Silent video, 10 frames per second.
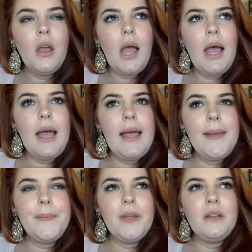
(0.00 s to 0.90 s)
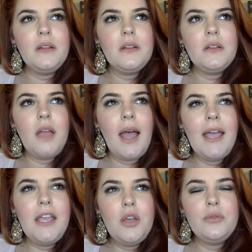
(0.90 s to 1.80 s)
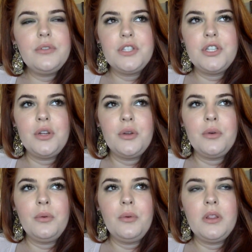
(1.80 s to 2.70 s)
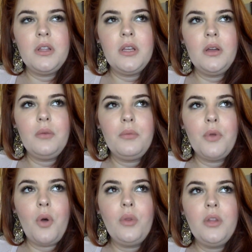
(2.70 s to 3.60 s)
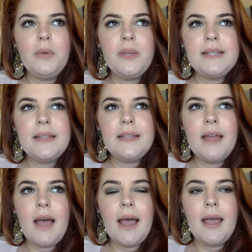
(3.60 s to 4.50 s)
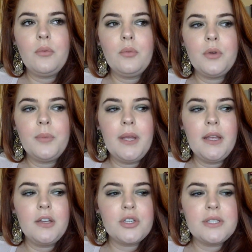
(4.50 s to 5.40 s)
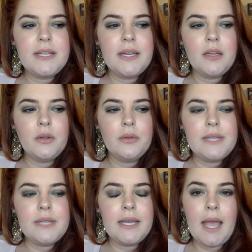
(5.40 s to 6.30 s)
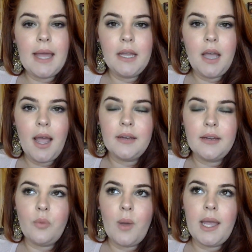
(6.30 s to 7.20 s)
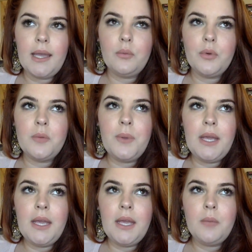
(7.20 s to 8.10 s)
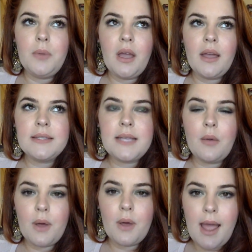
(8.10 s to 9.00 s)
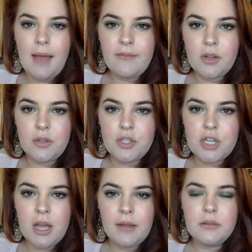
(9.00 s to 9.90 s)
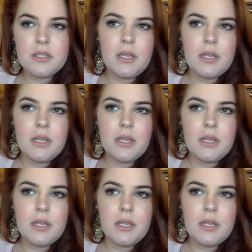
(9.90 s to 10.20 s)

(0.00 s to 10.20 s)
Um, I used to. The only reason that I would be interested in losing any kind of weight would be because I want to have another child.